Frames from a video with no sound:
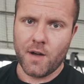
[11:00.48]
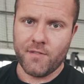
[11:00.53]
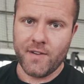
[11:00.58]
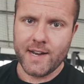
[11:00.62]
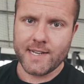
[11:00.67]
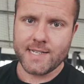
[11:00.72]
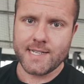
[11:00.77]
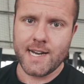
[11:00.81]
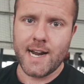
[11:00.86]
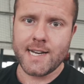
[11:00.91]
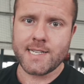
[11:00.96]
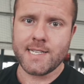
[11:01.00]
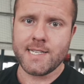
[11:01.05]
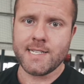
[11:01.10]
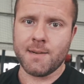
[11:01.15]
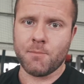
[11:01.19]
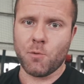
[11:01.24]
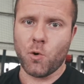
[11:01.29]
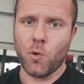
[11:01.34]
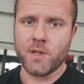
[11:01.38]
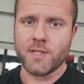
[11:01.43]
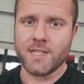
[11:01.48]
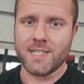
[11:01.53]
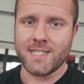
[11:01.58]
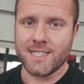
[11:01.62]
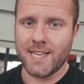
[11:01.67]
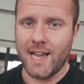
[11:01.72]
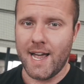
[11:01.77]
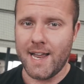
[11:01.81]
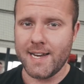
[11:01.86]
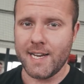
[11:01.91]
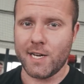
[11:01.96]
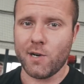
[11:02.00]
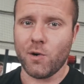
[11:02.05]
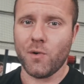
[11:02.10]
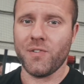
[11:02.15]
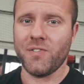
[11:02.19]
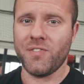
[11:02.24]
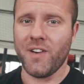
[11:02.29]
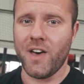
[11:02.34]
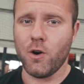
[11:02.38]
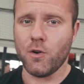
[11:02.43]
of exercises, I'm going to technical
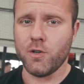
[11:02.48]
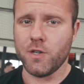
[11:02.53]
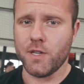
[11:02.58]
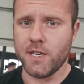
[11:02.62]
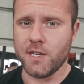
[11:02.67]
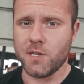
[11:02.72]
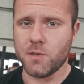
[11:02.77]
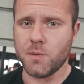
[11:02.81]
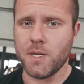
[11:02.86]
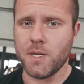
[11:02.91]
failure this